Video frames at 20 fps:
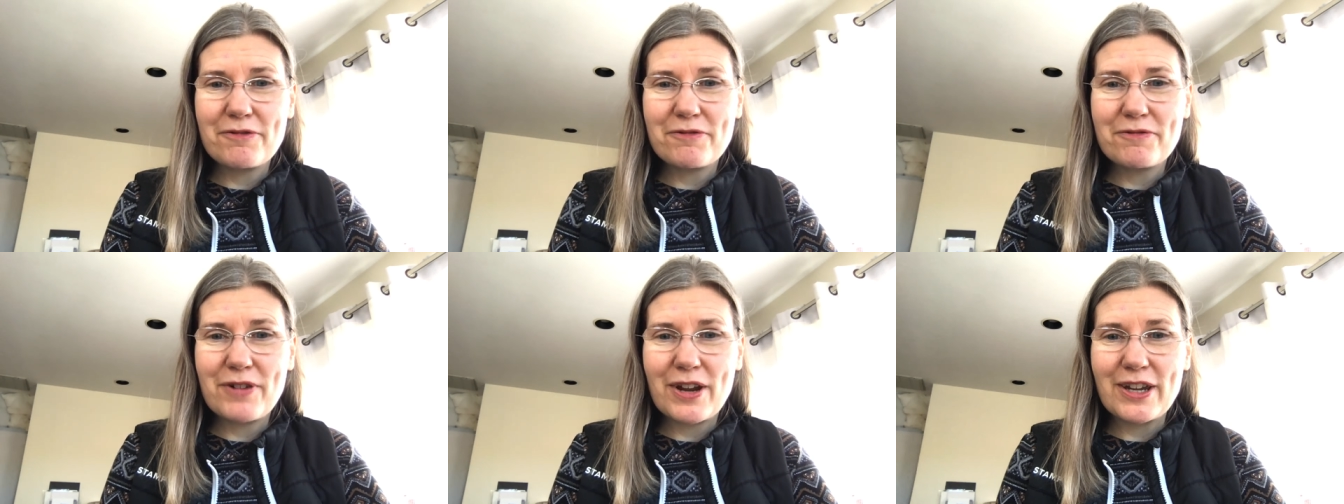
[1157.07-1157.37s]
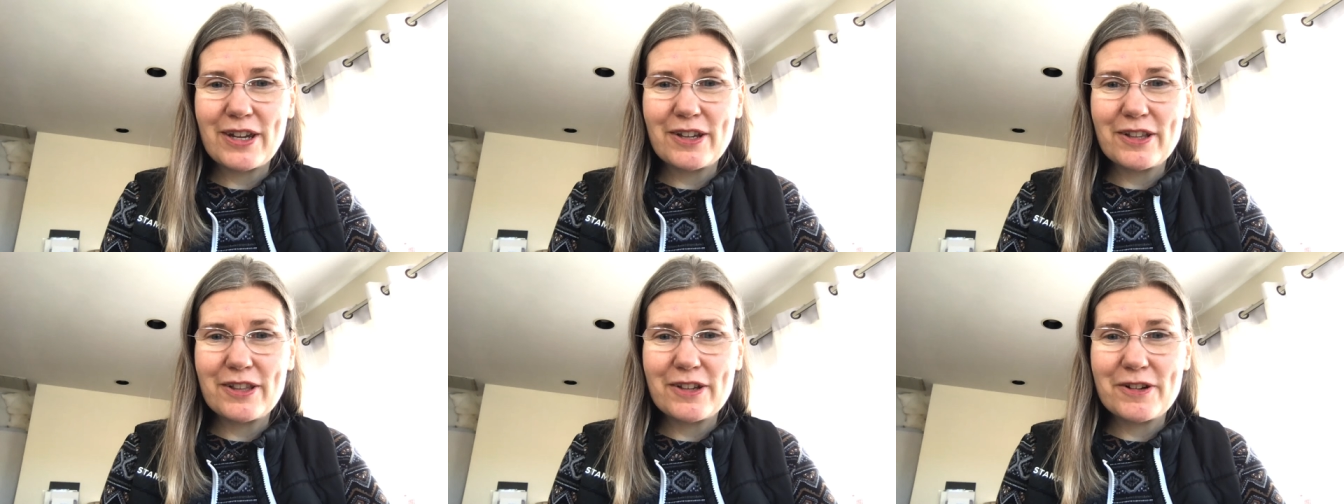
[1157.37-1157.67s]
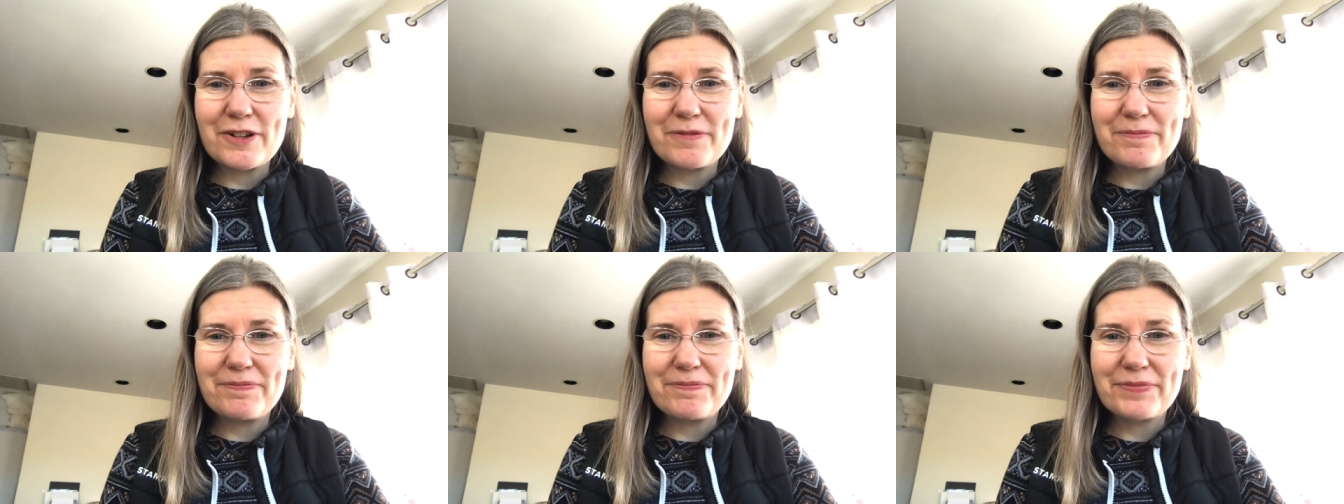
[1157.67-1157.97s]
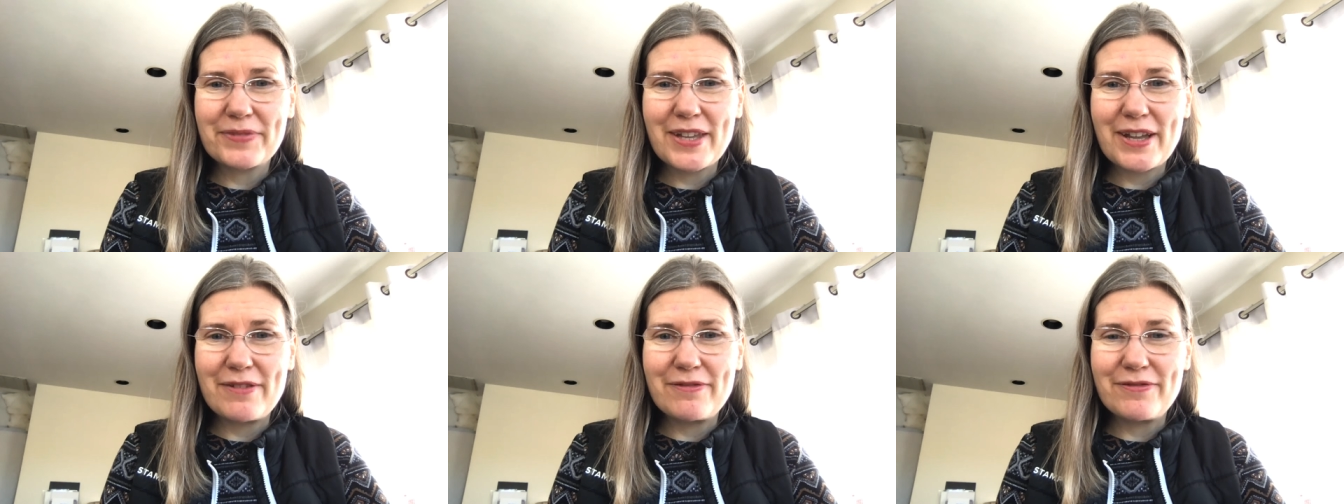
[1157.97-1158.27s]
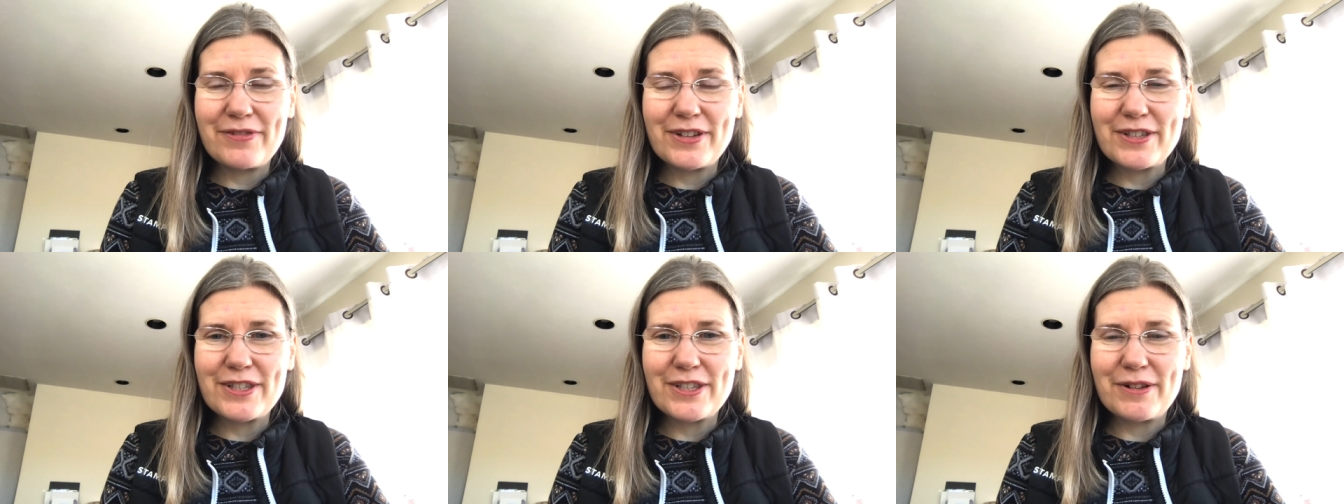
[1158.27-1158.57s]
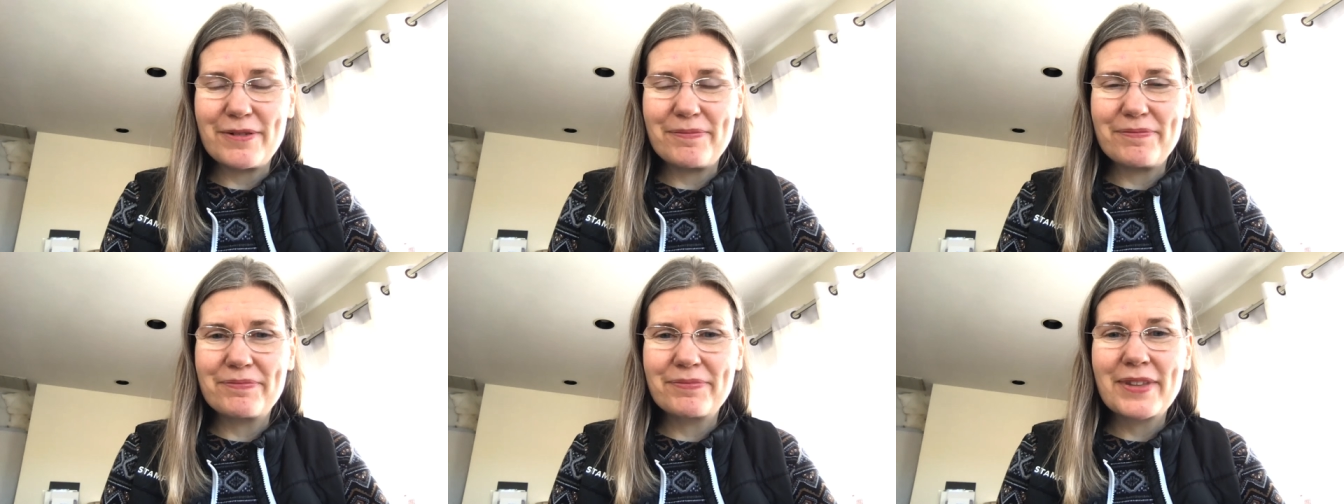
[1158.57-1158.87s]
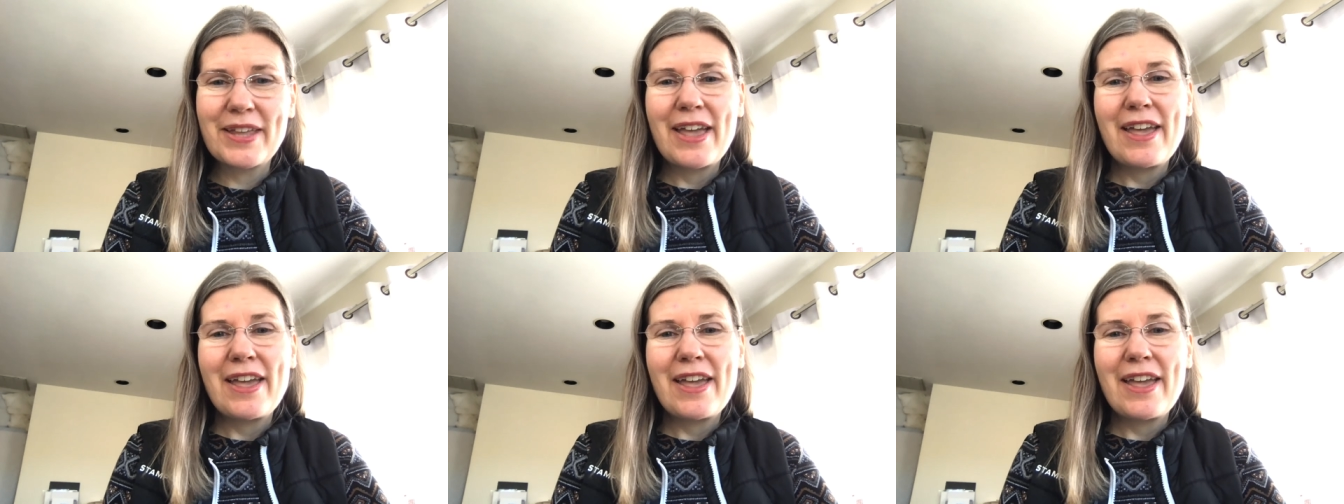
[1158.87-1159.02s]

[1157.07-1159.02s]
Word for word: regular comfort zone.